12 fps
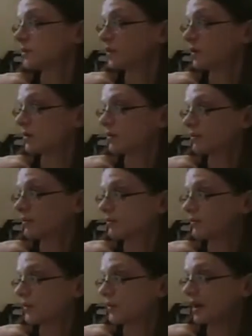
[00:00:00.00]
up
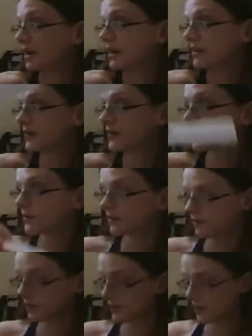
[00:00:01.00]
like this,
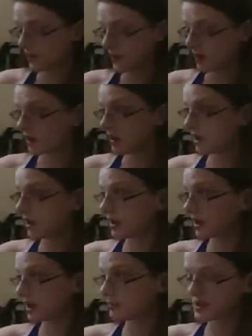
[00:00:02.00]
and
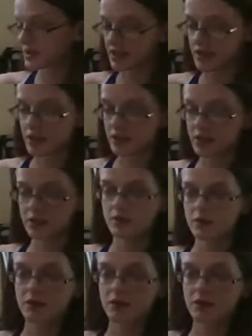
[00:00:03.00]
I get my scissors